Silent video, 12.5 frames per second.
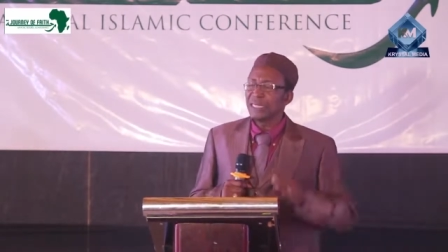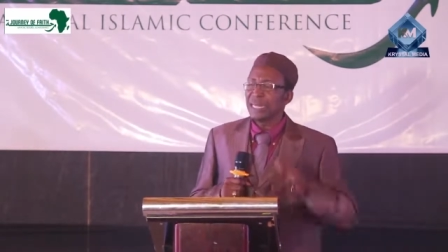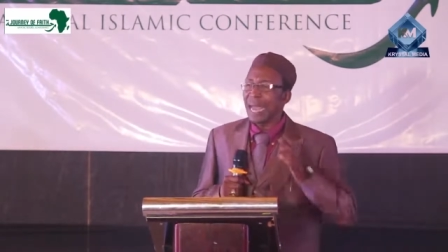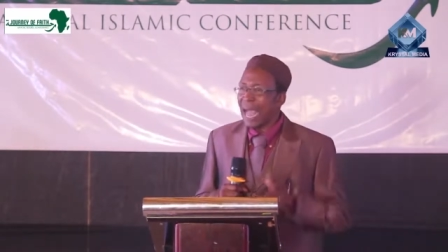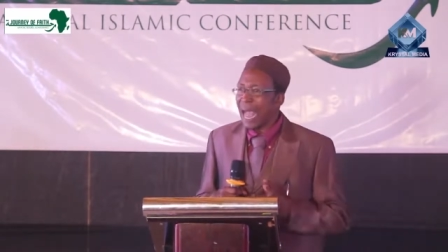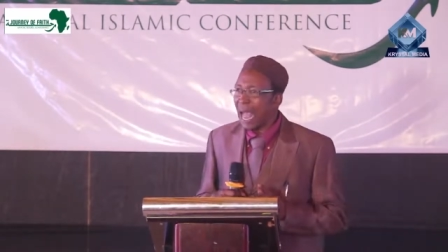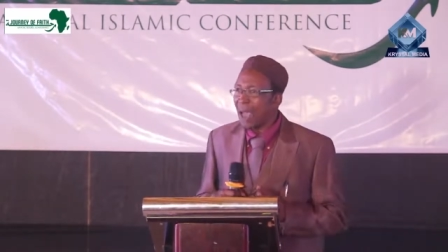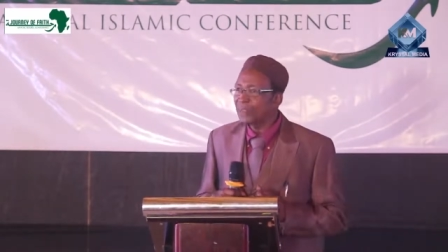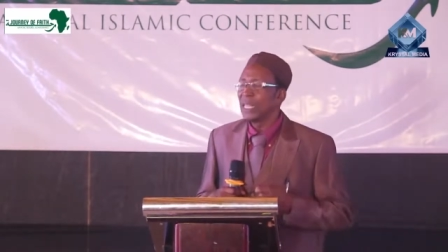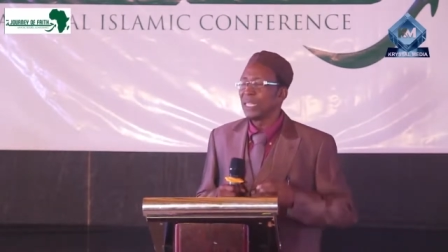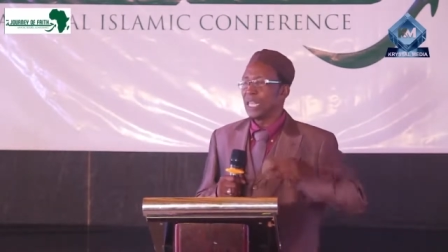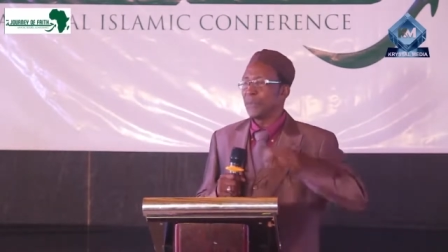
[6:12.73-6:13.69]
the
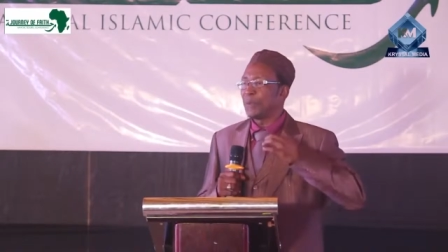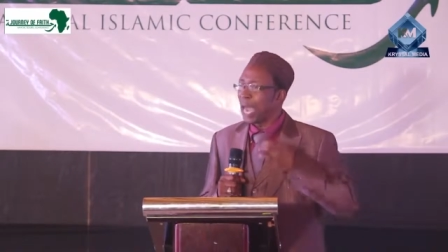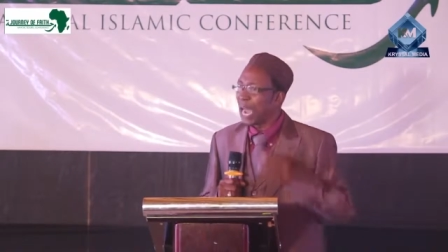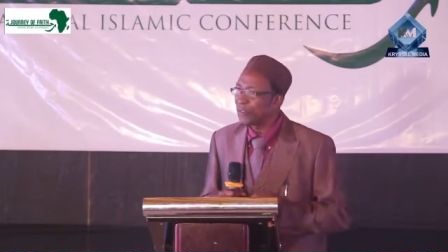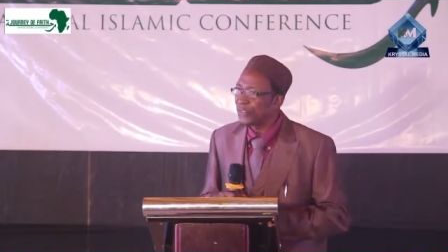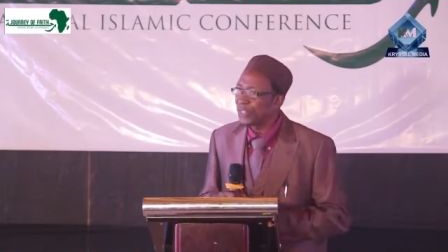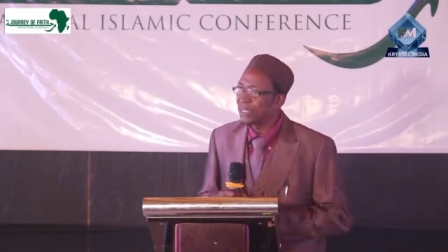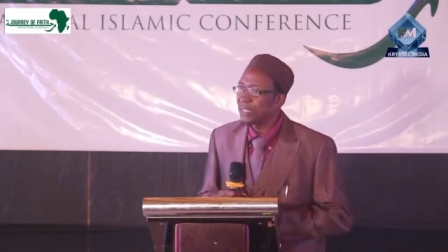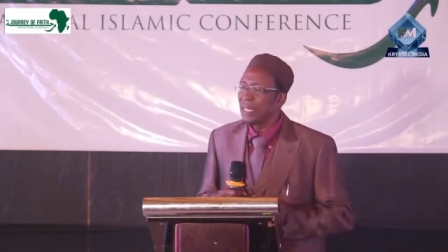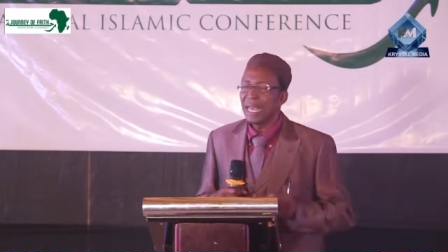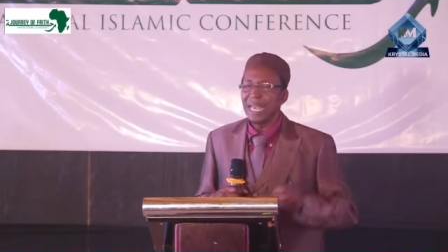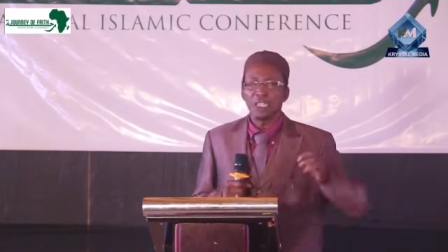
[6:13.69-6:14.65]
haves keep having,
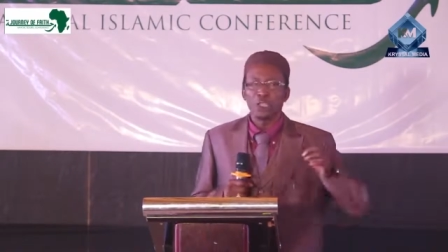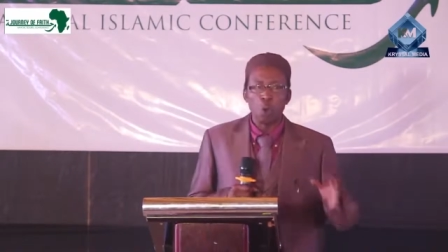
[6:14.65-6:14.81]
and